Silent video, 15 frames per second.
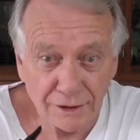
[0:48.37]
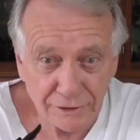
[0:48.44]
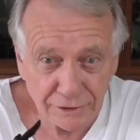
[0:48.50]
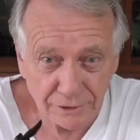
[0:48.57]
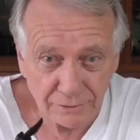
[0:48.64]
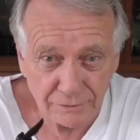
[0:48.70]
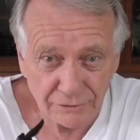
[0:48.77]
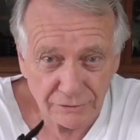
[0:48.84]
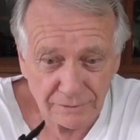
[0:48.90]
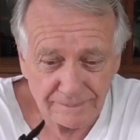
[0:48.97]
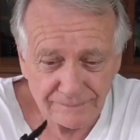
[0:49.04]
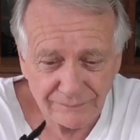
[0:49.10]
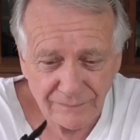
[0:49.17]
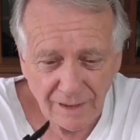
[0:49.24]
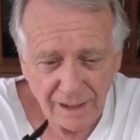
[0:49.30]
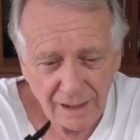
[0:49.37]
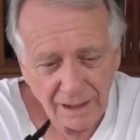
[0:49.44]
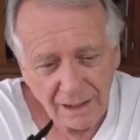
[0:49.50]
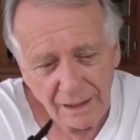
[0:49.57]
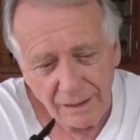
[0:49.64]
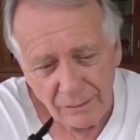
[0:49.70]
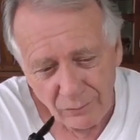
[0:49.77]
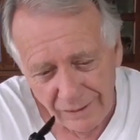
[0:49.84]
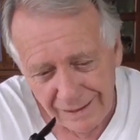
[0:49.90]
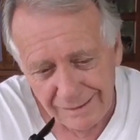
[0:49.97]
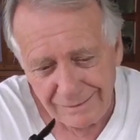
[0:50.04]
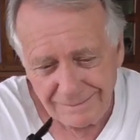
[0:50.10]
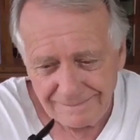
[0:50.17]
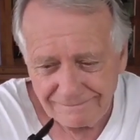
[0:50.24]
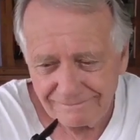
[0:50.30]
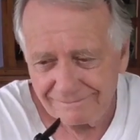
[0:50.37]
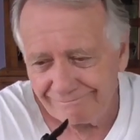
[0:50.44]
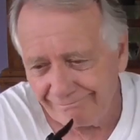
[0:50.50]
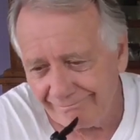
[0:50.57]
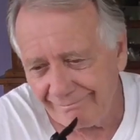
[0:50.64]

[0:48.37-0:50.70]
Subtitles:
shoes. Well,